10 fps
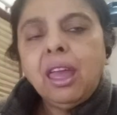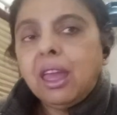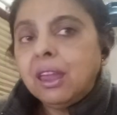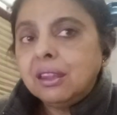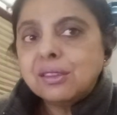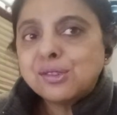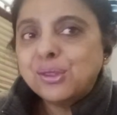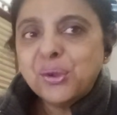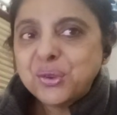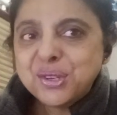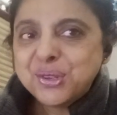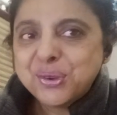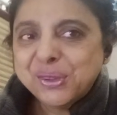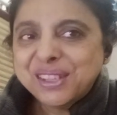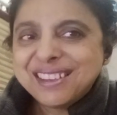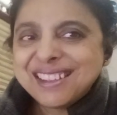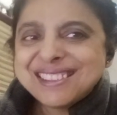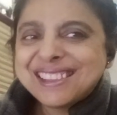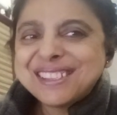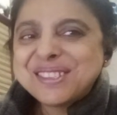And it's not at all
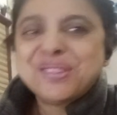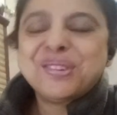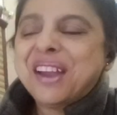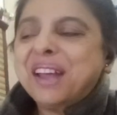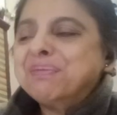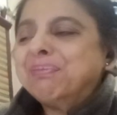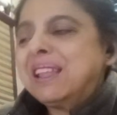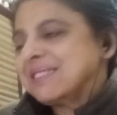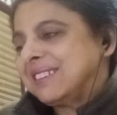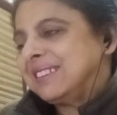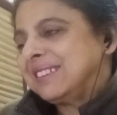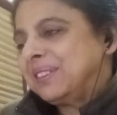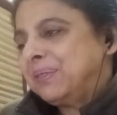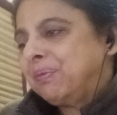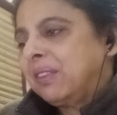tasteless or unpleasant.